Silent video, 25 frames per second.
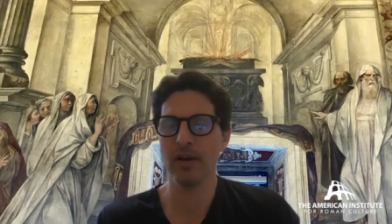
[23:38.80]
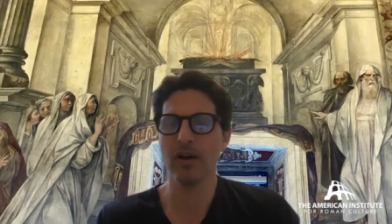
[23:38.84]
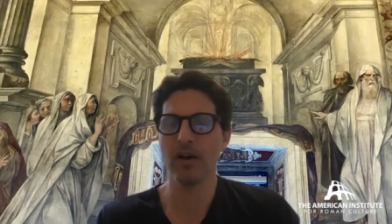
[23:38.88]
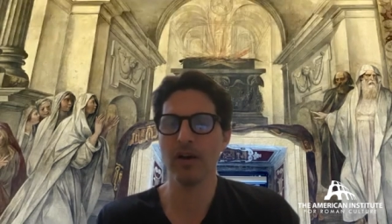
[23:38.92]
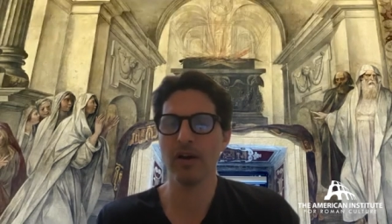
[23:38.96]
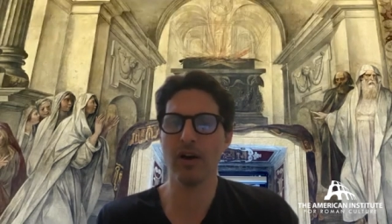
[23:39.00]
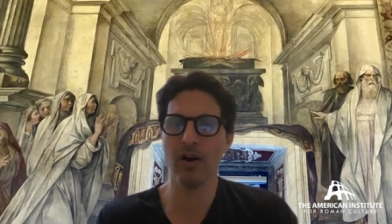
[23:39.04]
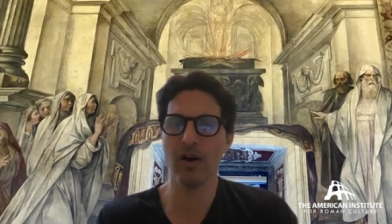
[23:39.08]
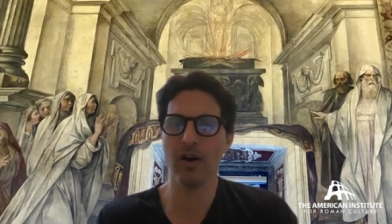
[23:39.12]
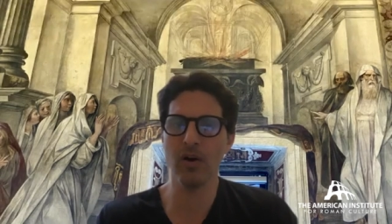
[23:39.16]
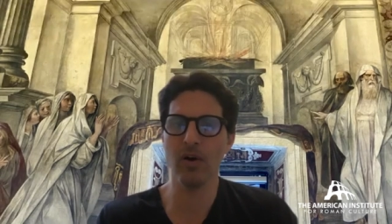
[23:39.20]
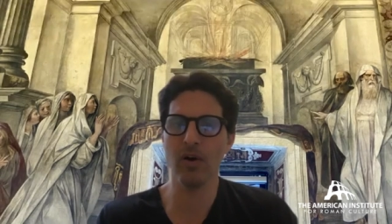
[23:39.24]

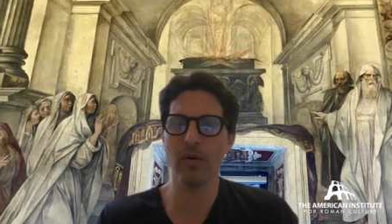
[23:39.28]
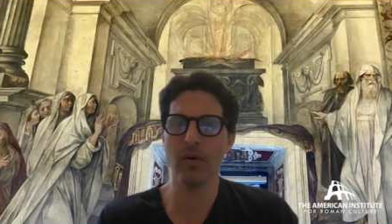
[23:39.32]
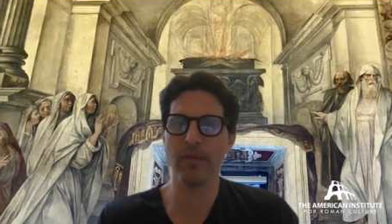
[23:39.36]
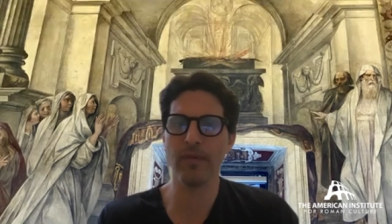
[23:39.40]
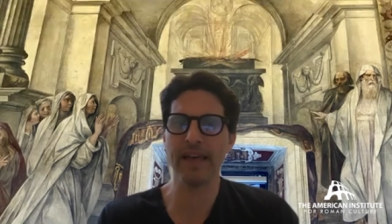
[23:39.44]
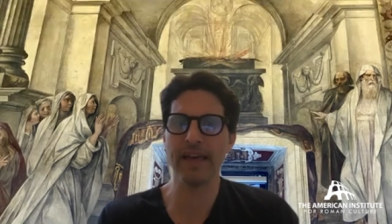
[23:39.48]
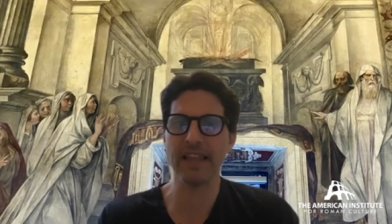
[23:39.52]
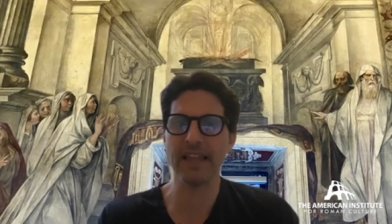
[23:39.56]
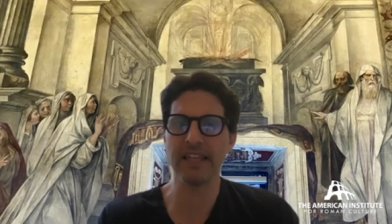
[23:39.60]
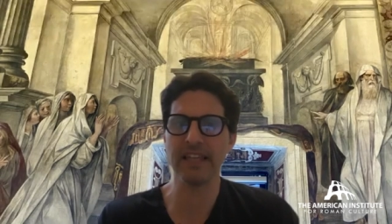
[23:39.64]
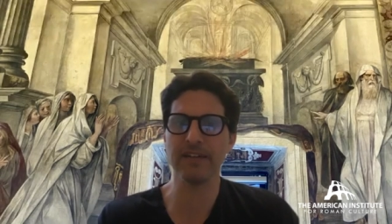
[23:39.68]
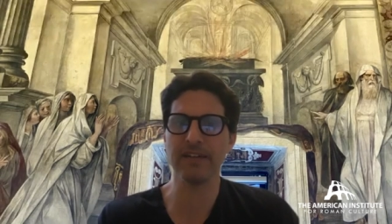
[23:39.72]
Oh,
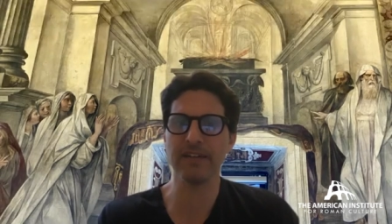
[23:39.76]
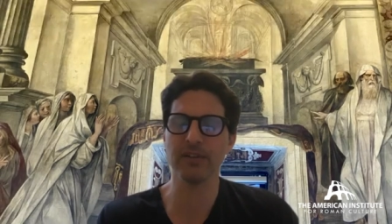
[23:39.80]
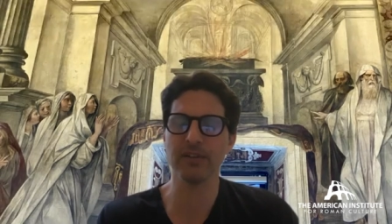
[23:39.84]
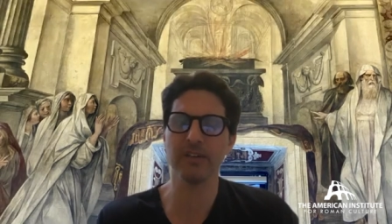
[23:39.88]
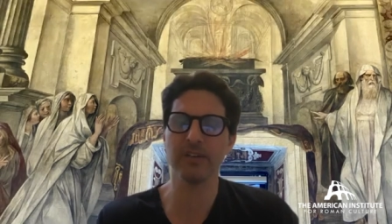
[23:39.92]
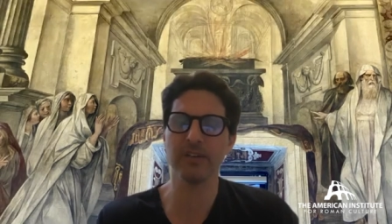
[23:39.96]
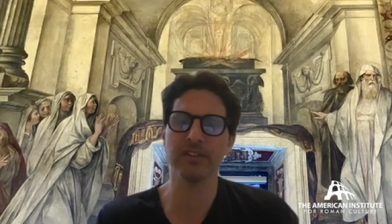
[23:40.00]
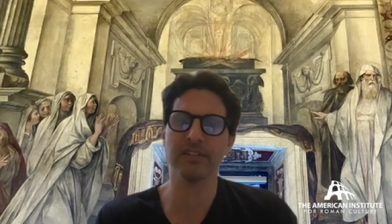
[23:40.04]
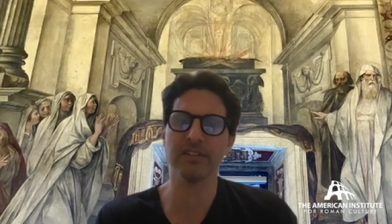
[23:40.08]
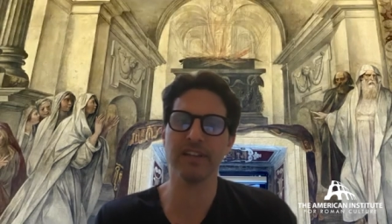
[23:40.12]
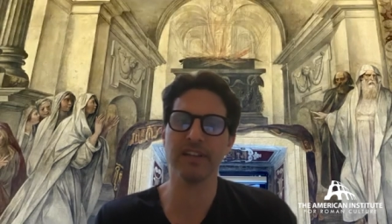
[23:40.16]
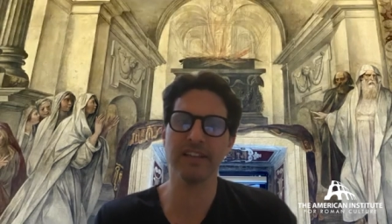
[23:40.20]
that liver
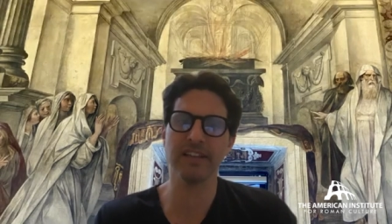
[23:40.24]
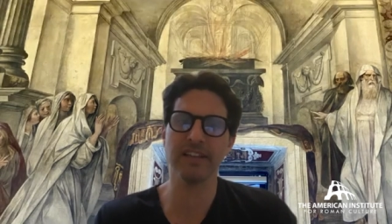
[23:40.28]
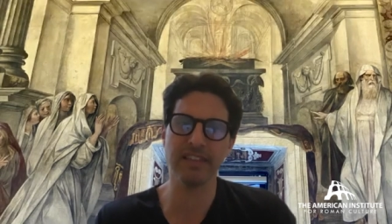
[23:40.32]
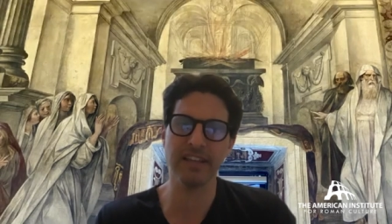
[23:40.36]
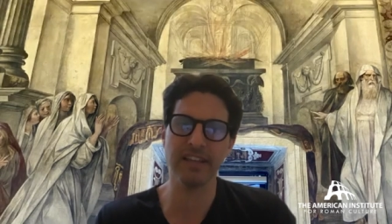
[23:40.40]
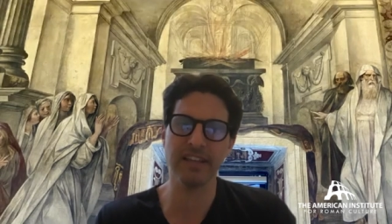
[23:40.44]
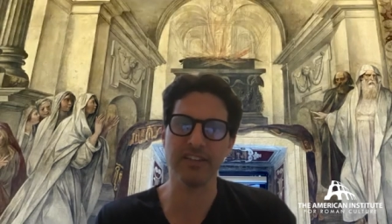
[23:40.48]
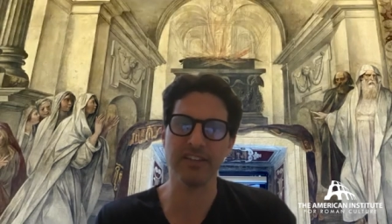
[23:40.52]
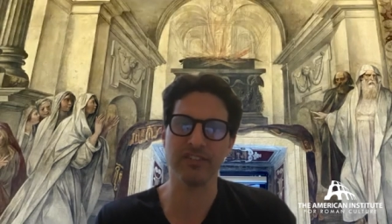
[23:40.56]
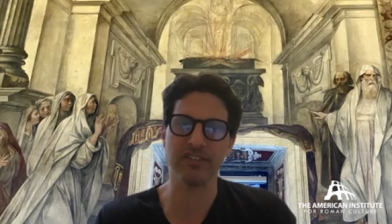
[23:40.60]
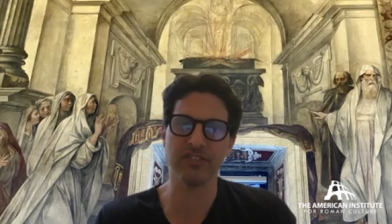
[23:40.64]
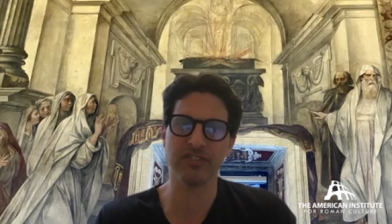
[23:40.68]
looks like
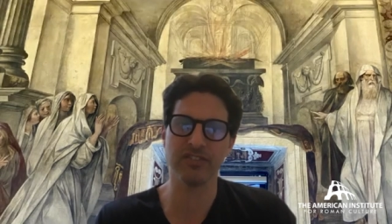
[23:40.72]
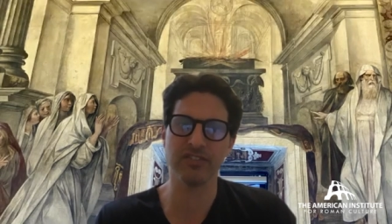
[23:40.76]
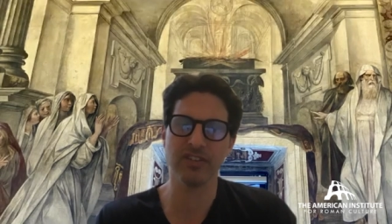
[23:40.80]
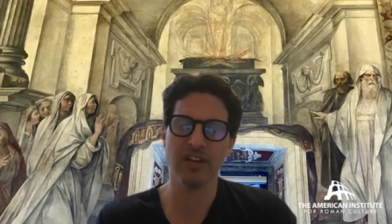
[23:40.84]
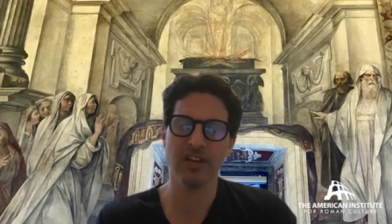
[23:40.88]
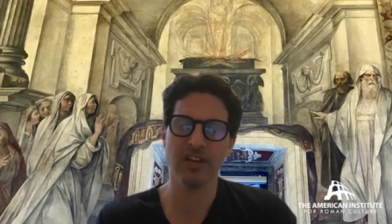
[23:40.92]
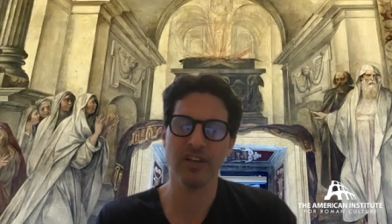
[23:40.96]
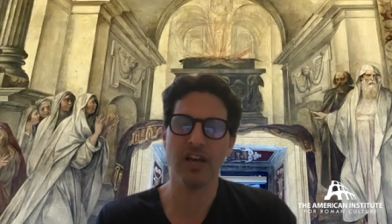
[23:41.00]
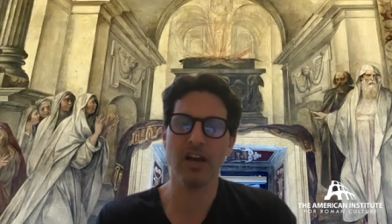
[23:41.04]
this.